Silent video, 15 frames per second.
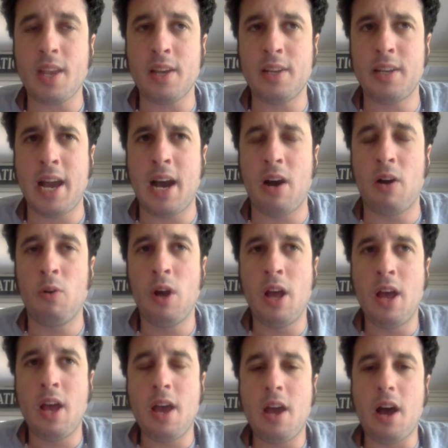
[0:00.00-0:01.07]
Now,
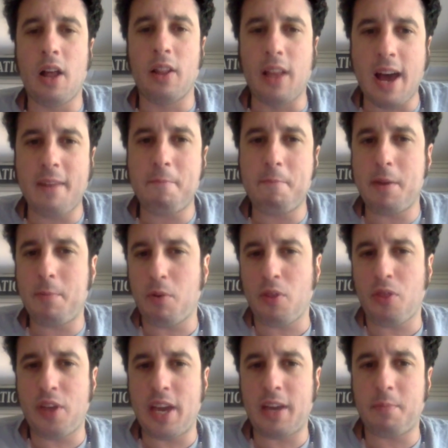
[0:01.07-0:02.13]
a lot of
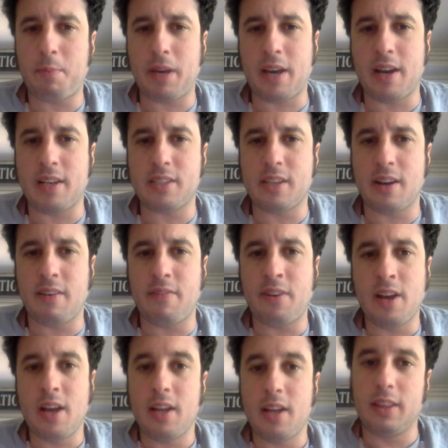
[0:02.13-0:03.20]
people think because of
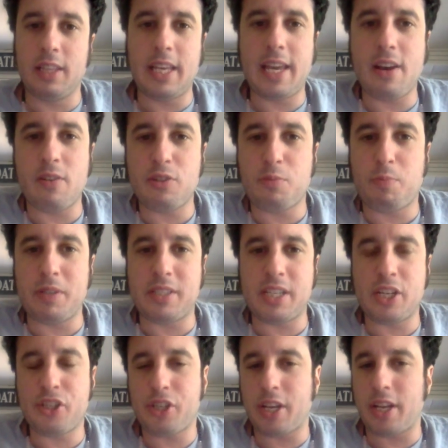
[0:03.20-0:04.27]
Leo's
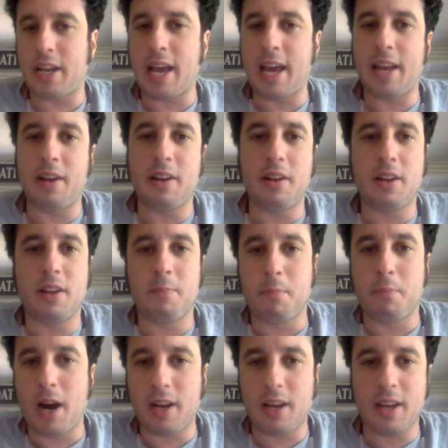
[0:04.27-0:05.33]
position and
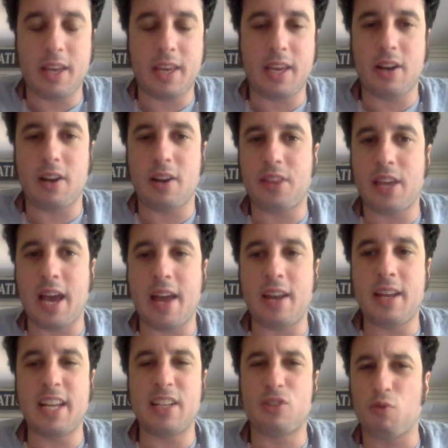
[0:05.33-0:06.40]
Magha here that
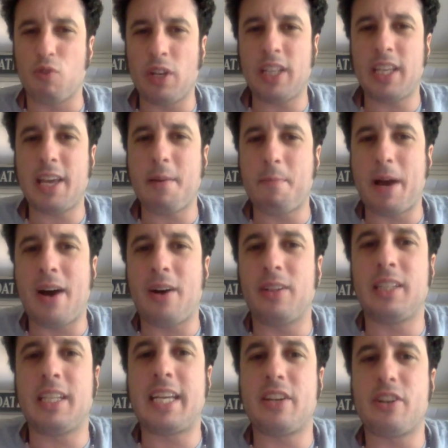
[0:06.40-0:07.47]
it's really
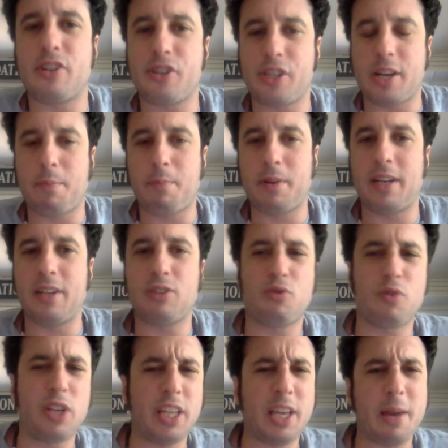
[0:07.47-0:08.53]
about leadership and it's
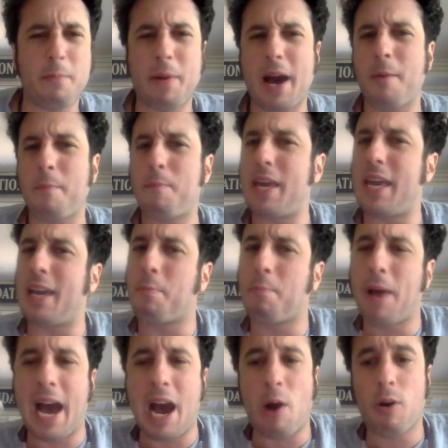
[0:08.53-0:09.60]
really about being
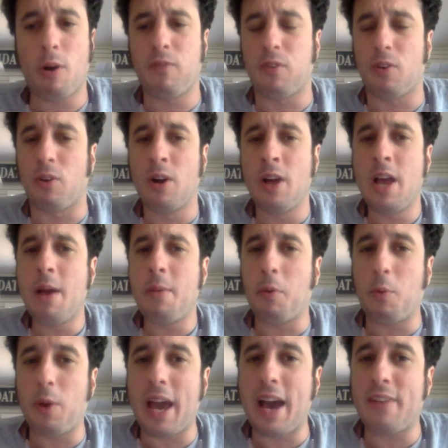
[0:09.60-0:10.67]
powerful. But
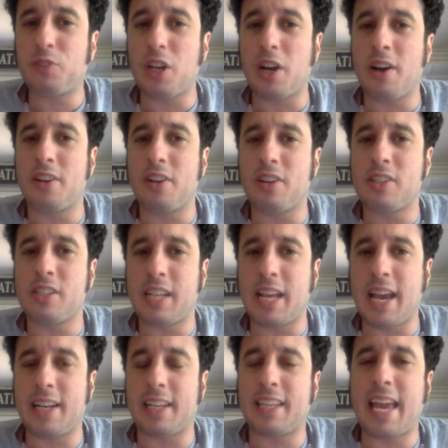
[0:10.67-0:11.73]
we have to
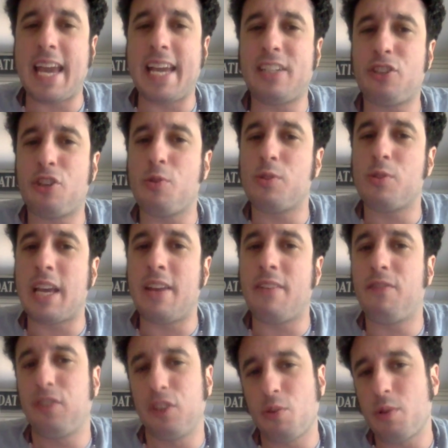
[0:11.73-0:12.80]
understand Ketu's
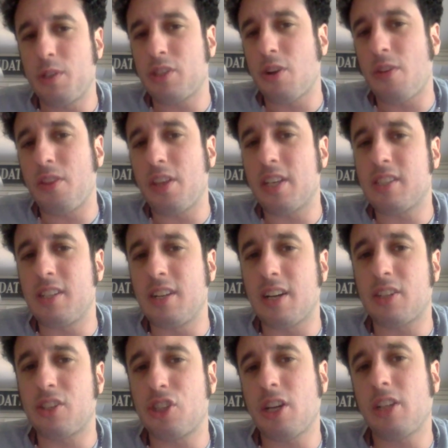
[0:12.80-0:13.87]
influence on this
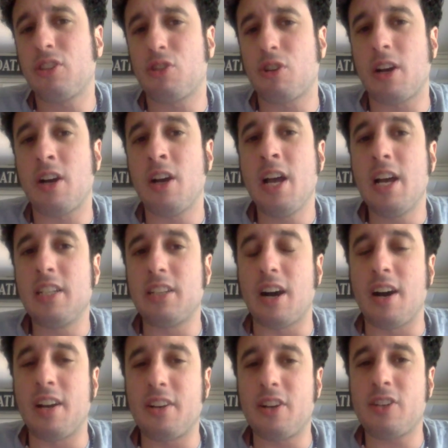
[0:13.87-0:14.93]
nakshatra to
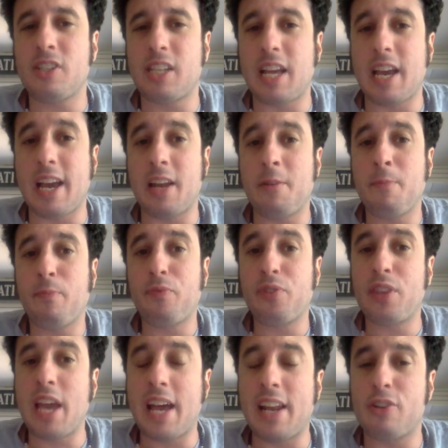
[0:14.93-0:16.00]
understand
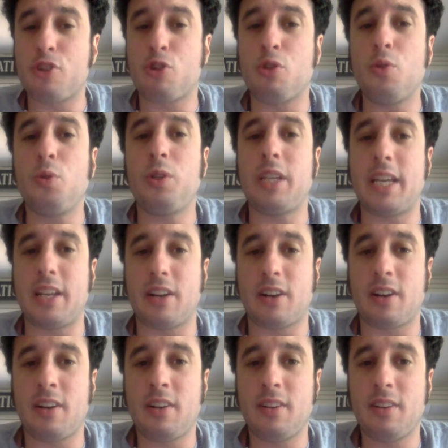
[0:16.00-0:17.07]
that a true
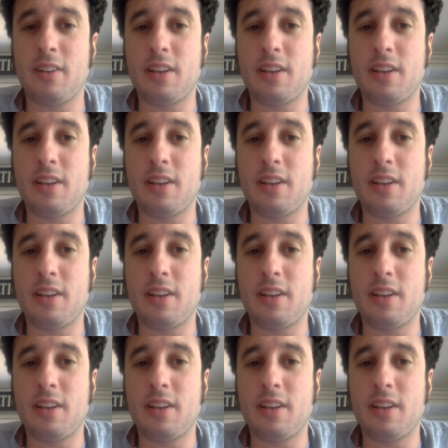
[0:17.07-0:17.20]
leader